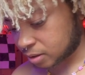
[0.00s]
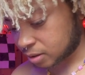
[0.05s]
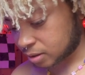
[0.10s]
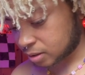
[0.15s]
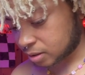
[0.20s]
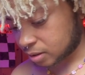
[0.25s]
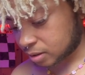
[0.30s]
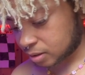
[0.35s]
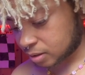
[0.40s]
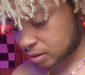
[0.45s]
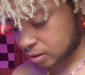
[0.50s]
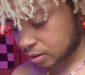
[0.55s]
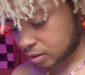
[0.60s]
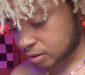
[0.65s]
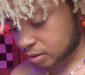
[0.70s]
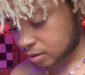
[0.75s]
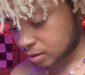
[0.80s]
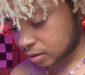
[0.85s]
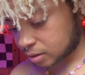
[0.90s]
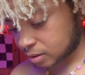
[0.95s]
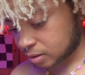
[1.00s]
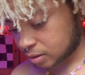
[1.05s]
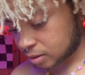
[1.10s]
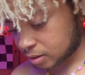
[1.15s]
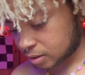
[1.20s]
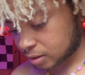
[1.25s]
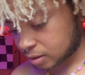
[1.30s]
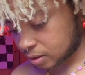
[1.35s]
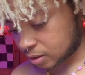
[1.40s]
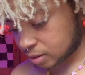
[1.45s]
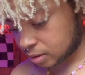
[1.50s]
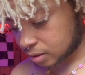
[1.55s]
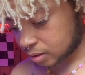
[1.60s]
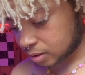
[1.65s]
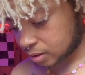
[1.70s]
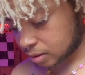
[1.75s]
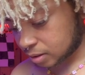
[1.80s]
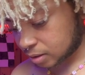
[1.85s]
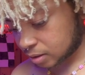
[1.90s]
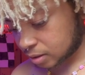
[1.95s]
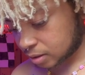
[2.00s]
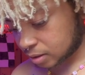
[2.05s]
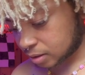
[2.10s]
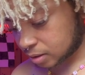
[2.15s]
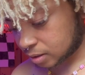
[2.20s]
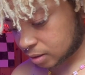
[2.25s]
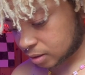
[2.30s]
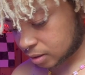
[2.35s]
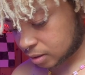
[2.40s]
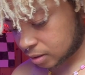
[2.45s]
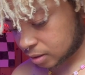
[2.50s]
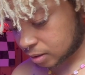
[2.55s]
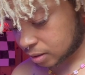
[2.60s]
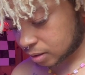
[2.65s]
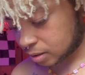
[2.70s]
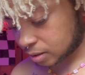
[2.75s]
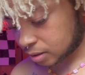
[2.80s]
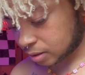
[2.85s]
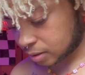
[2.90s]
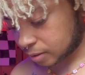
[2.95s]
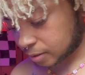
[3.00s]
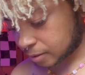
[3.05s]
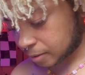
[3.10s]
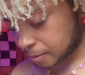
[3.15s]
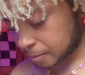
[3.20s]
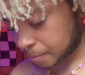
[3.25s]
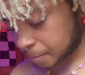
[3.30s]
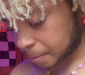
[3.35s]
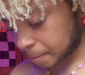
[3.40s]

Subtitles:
Nothing is said.